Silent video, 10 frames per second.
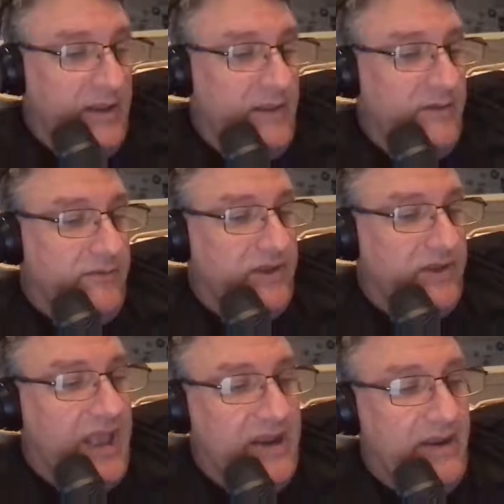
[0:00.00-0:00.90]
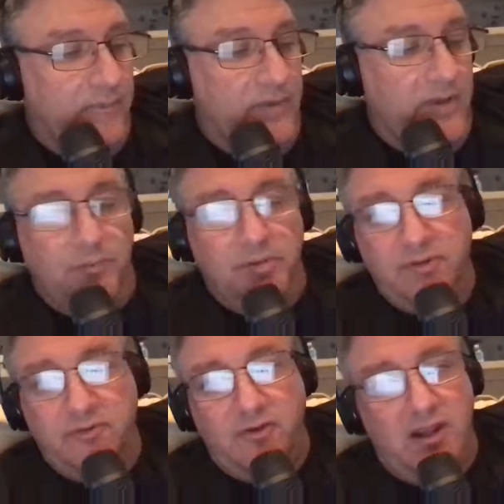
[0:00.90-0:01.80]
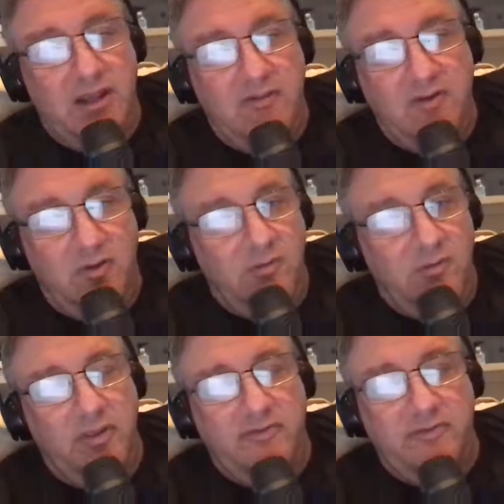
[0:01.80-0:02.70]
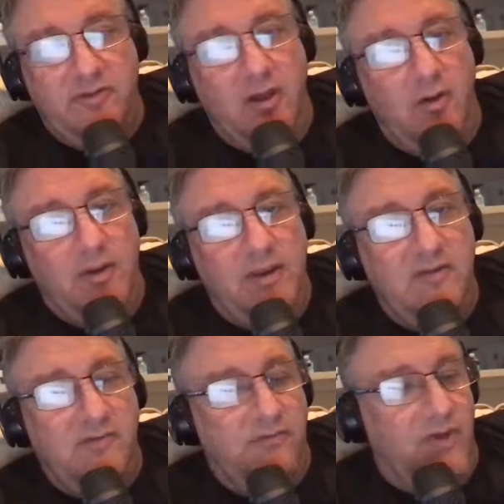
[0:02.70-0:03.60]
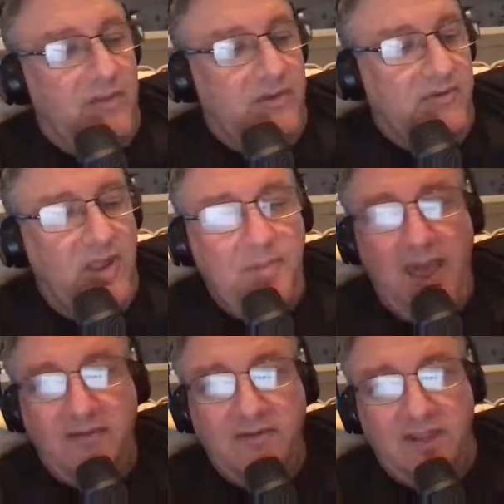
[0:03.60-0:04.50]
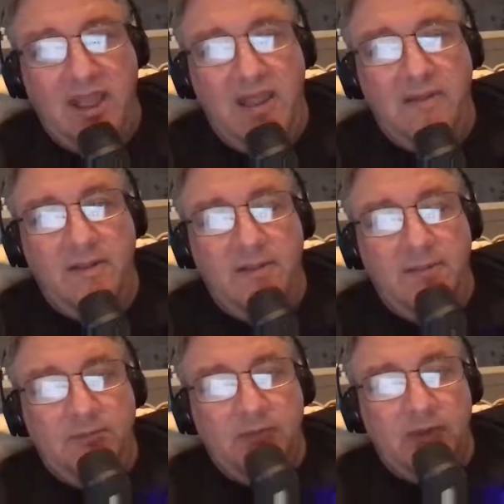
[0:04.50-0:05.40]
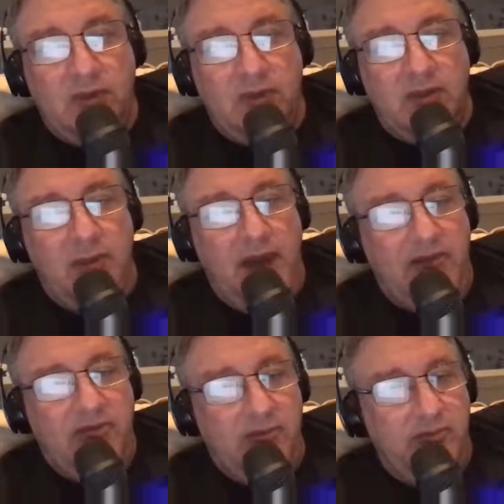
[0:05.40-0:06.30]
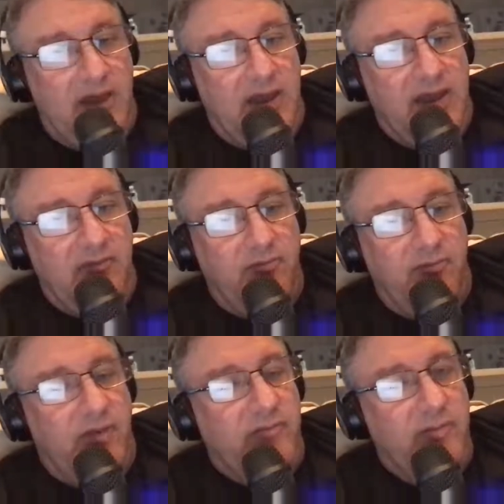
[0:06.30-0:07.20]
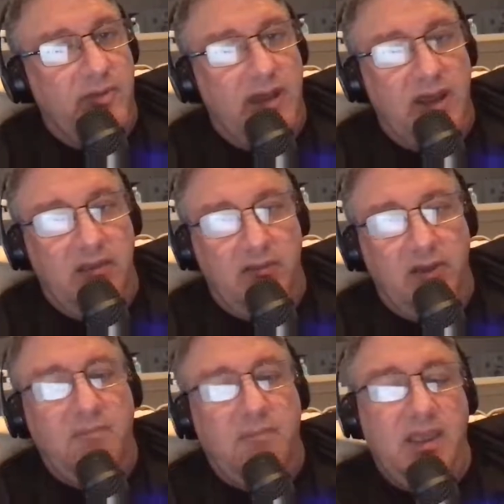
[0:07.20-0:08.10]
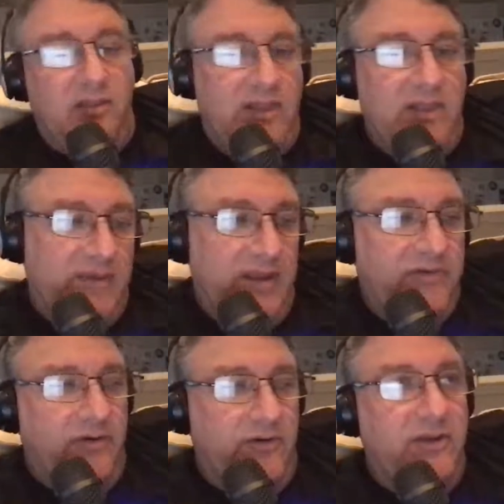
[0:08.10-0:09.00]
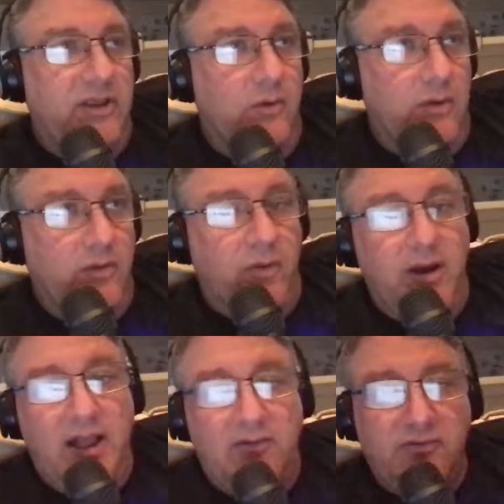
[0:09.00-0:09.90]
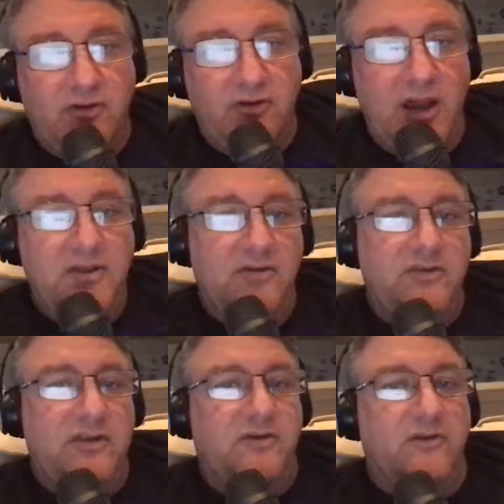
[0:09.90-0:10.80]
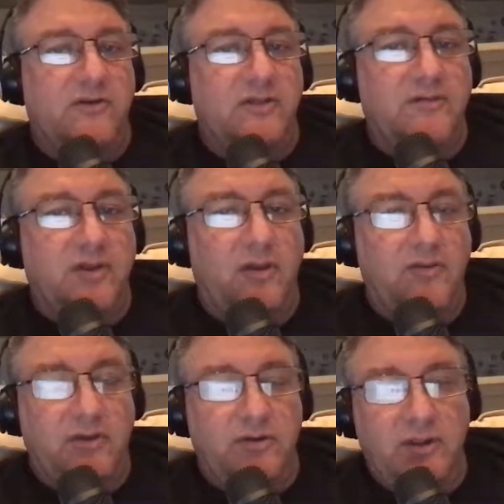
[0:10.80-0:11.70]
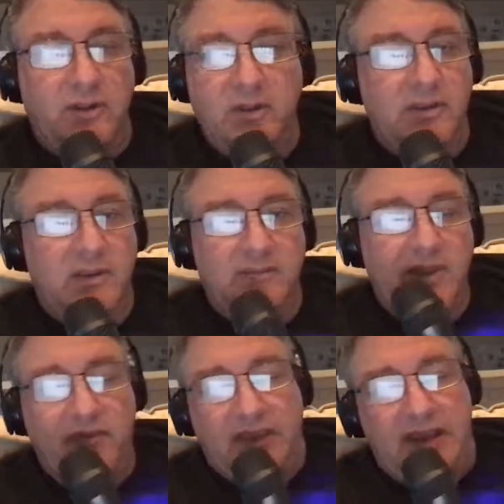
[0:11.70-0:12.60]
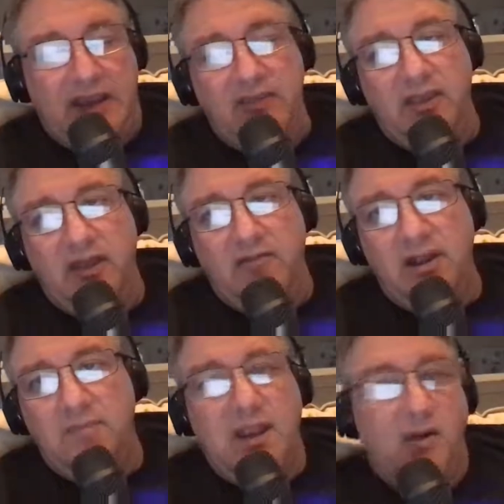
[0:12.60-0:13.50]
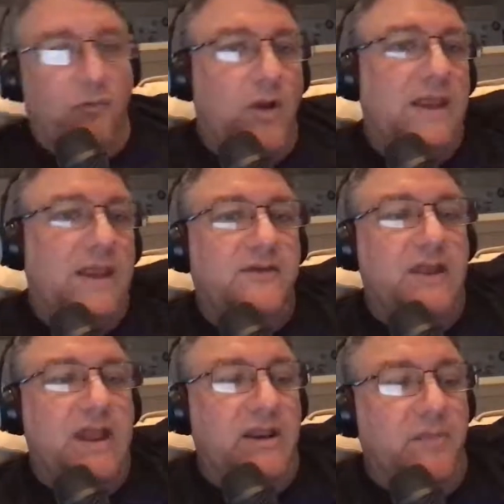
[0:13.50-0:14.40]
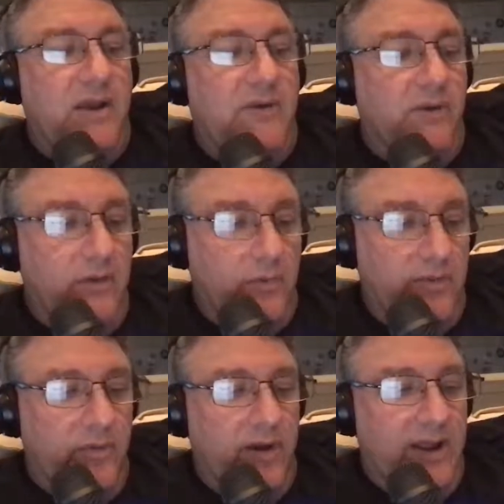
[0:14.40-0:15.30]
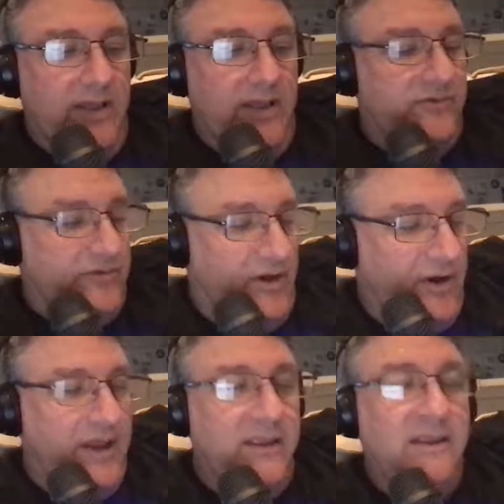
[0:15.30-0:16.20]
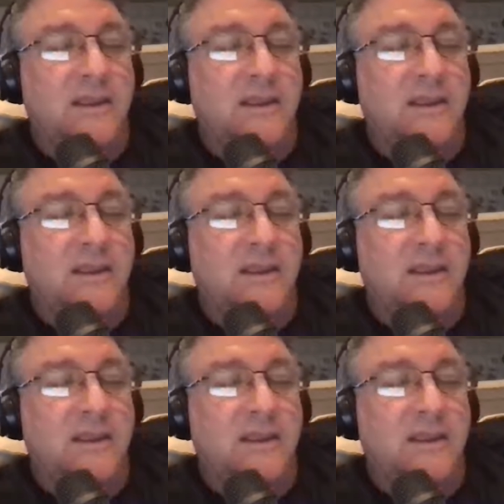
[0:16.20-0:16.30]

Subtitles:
there's a guy in a blue truck, and he's going really slow, and he's in front of me. So I pass the guy. I pass him. I get in front of him, and I make the left hand turn to go where the warehouses are. I notice he turns left also. I don't think anything of it. I make a right to go down to my road where the warehouses are, and